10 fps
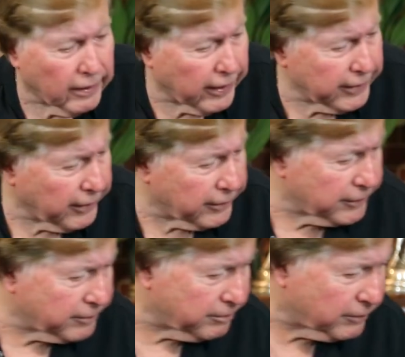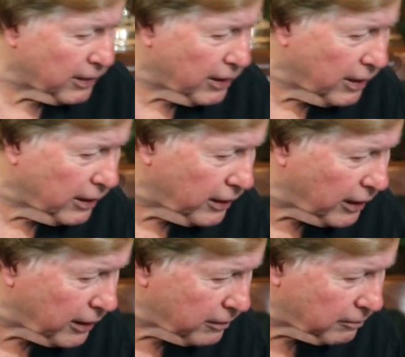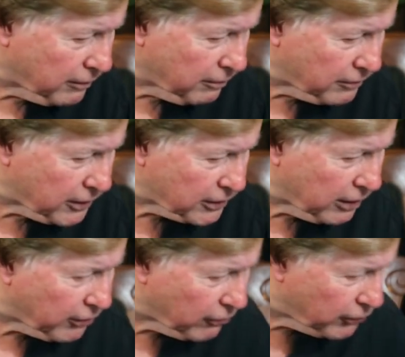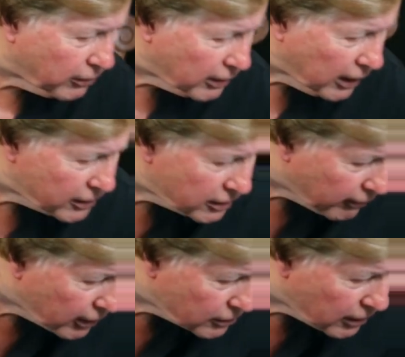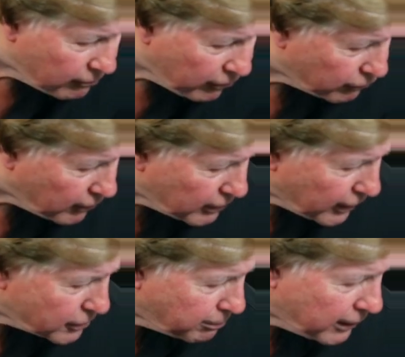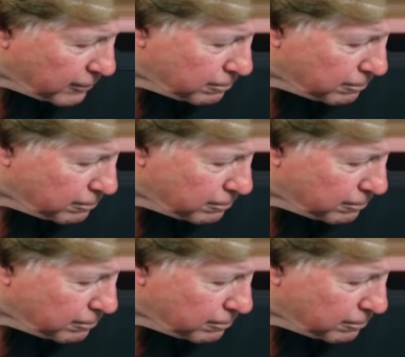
I don't. Can I just give you a few dates? Have I got time for a few dates, Pete?